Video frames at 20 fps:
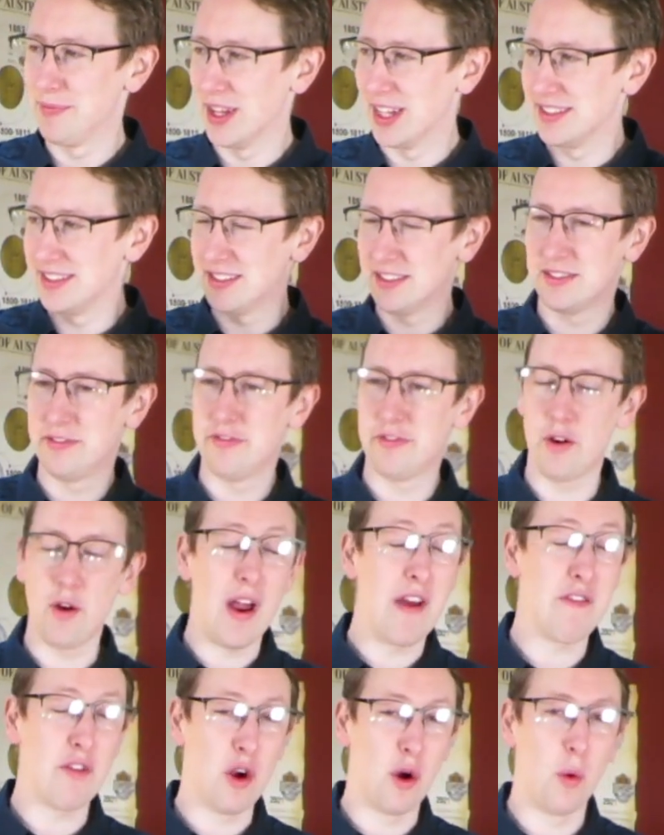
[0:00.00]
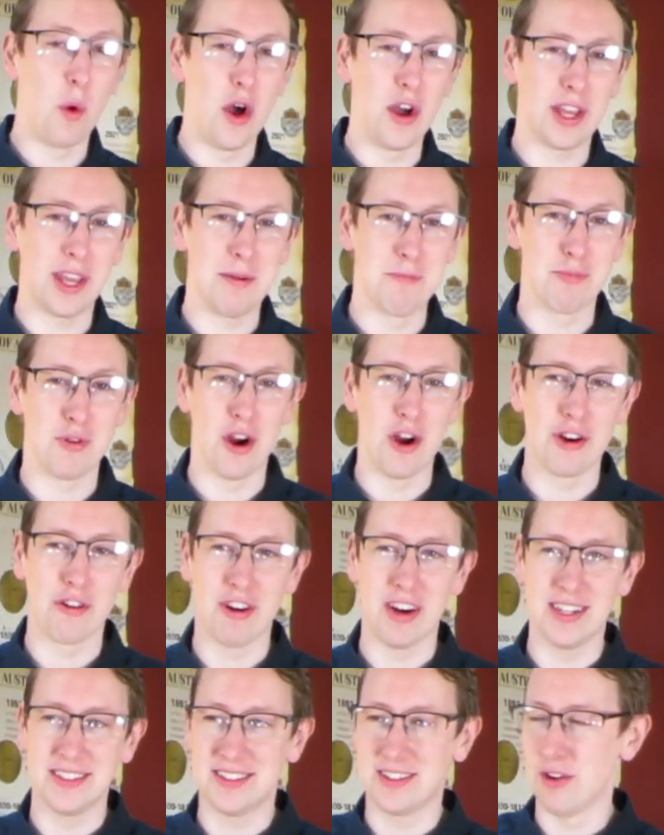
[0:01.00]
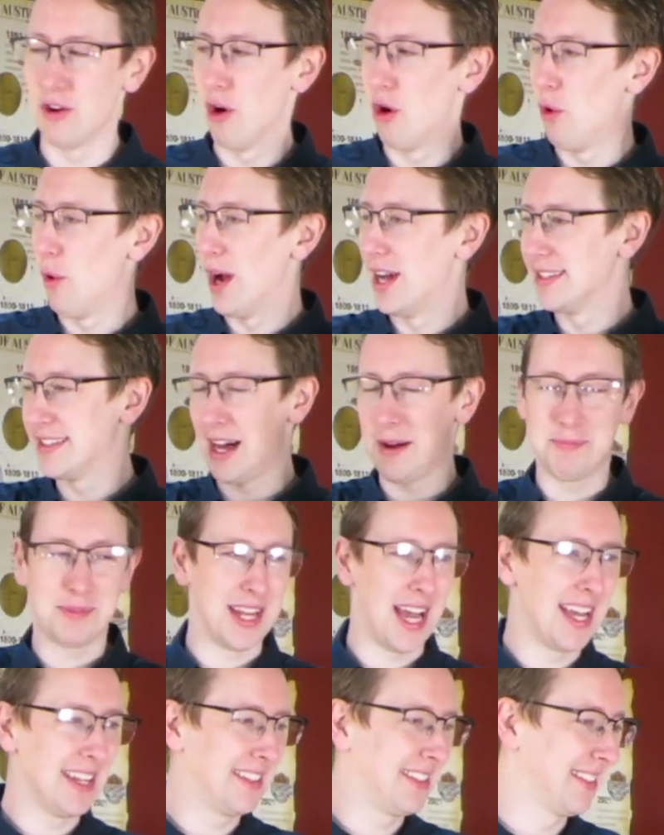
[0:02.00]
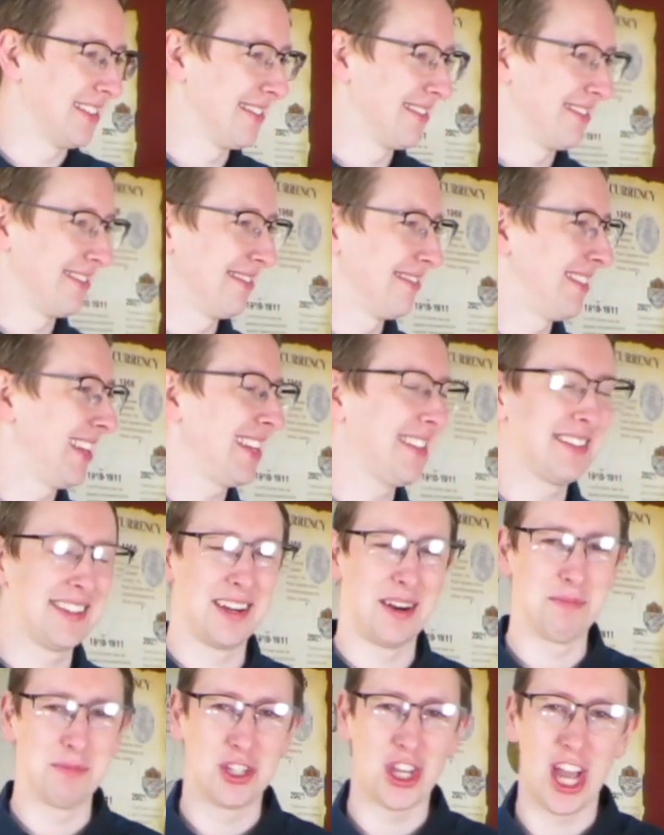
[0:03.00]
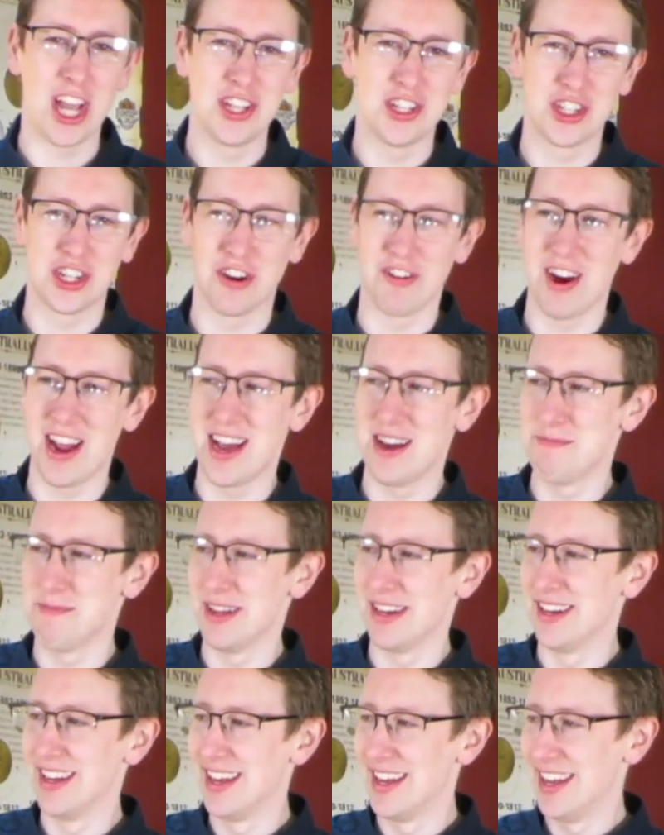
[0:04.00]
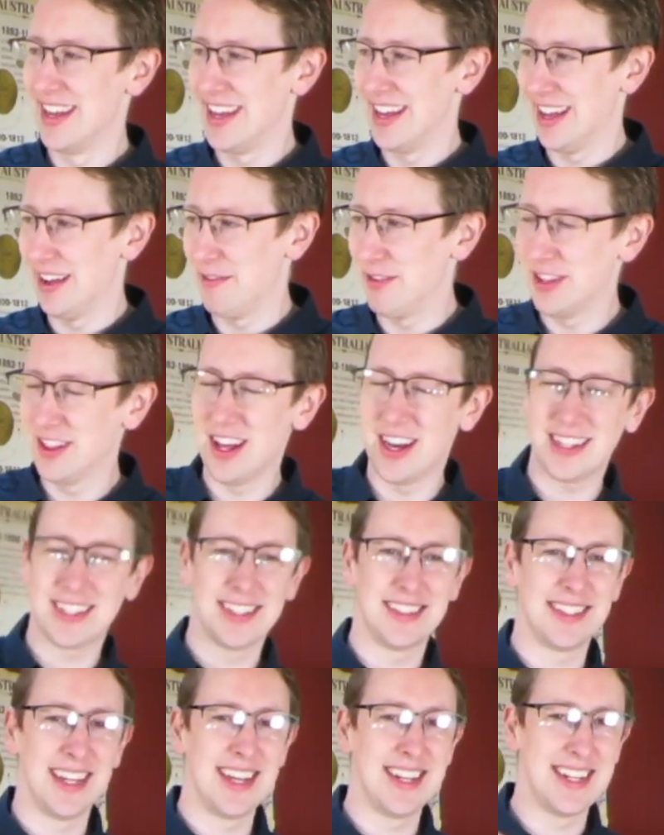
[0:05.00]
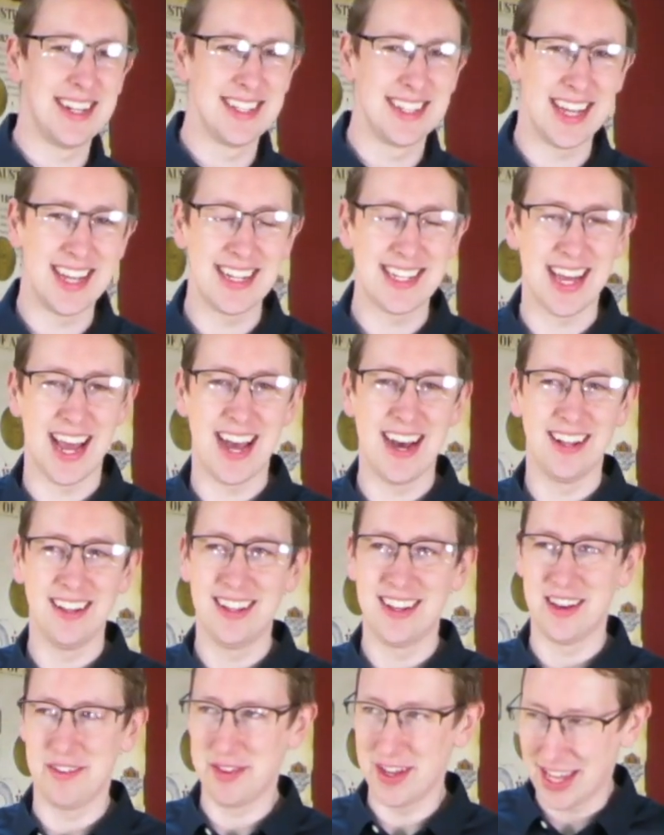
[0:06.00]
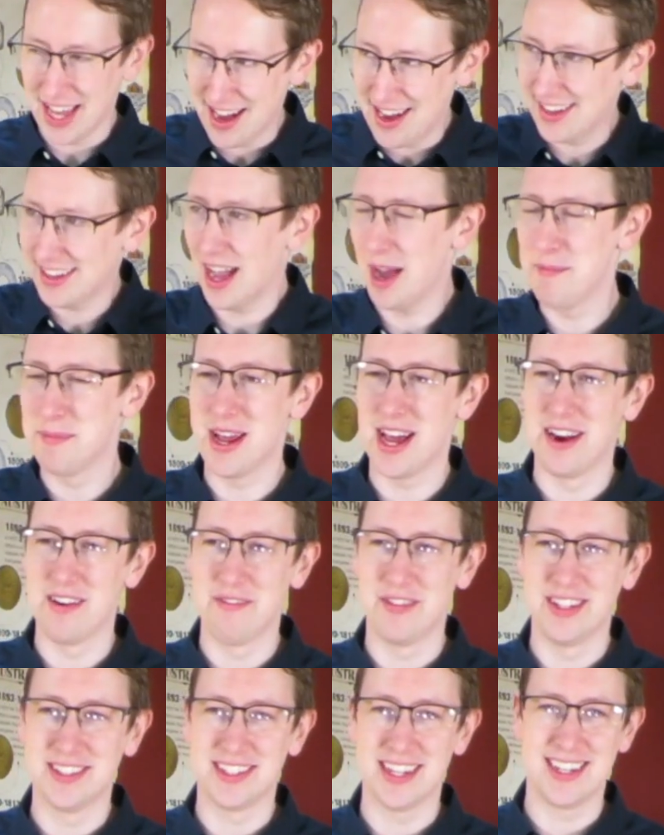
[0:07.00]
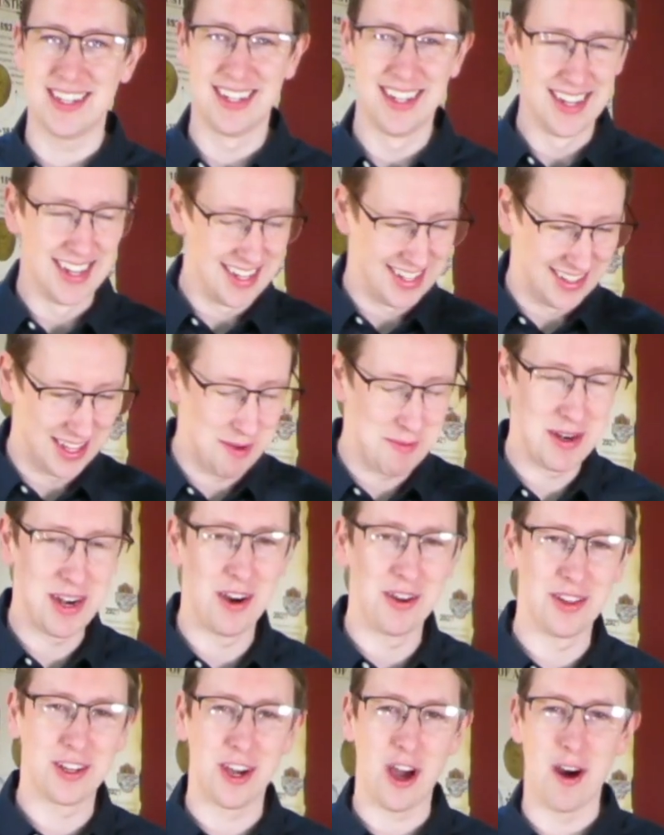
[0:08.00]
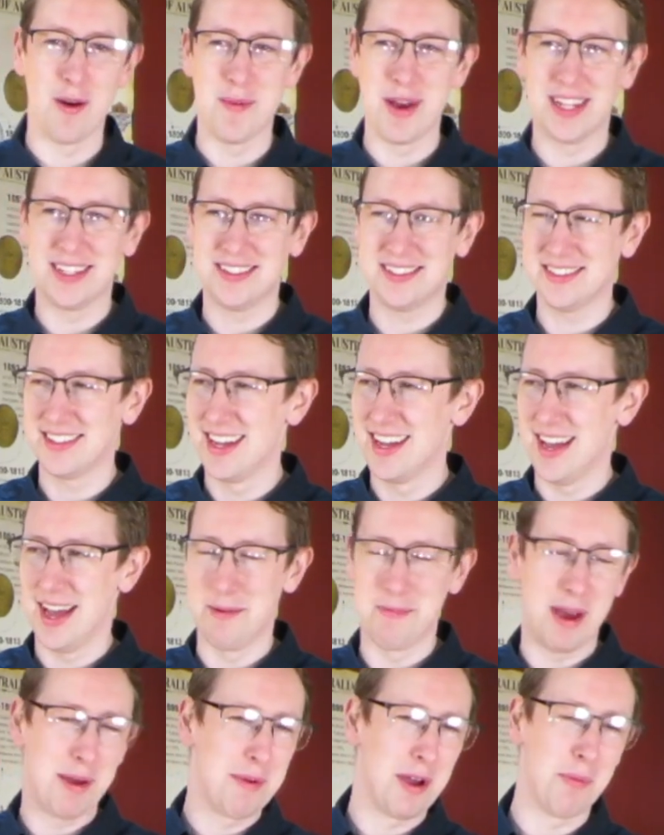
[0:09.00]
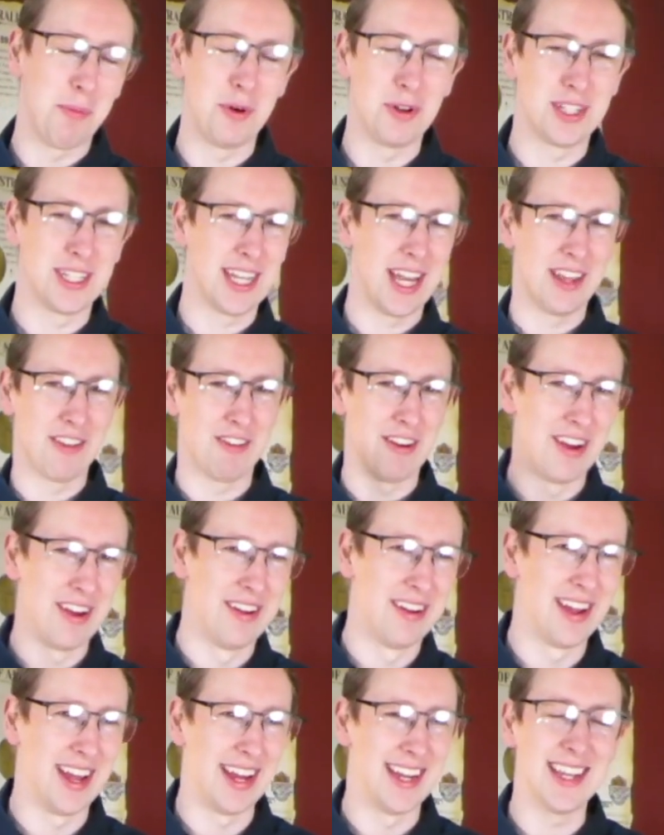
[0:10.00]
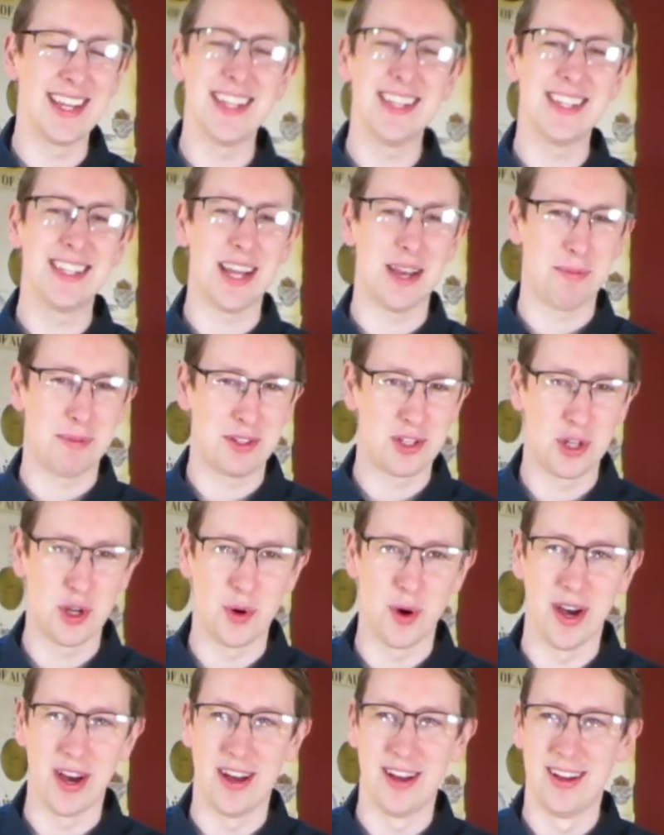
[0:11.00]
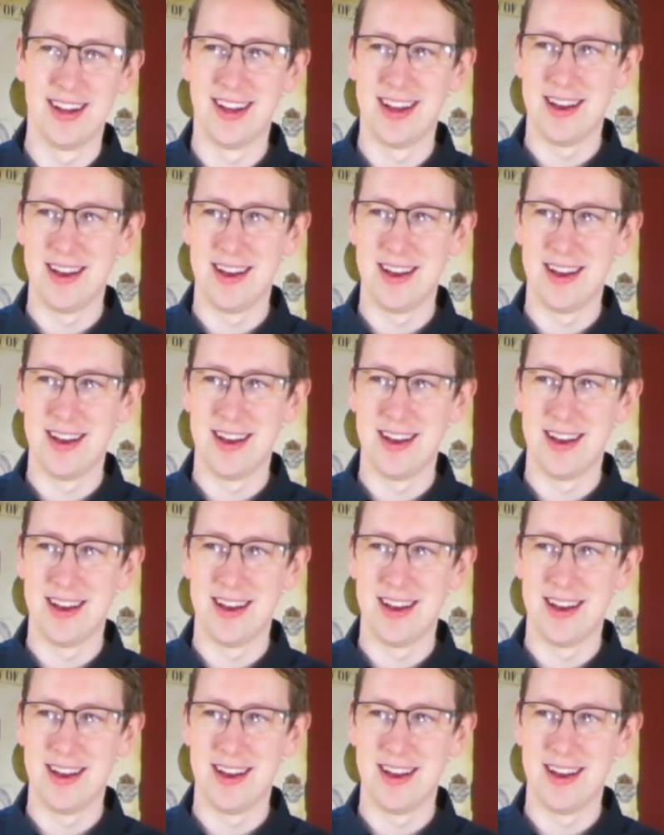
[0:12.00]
It's forever a work in progress. There are always updates and things that I'm changing around, but if you'd like to see it in detail, if you can't come down and visit, let me know in the comments and maybe I'll put together an in-depth tour.